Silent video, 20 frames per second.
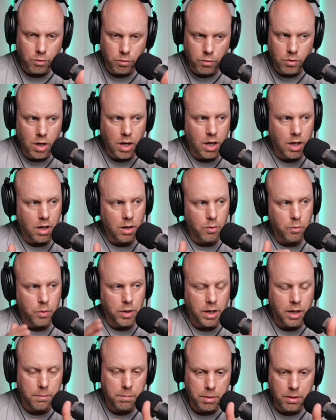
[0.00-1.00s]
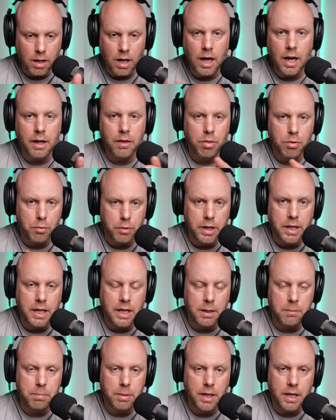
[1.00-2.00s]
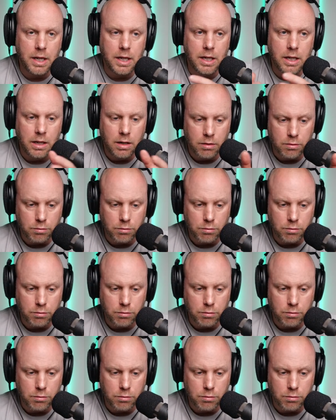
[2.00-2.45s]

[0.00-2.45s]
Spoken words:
we apply 3 EP,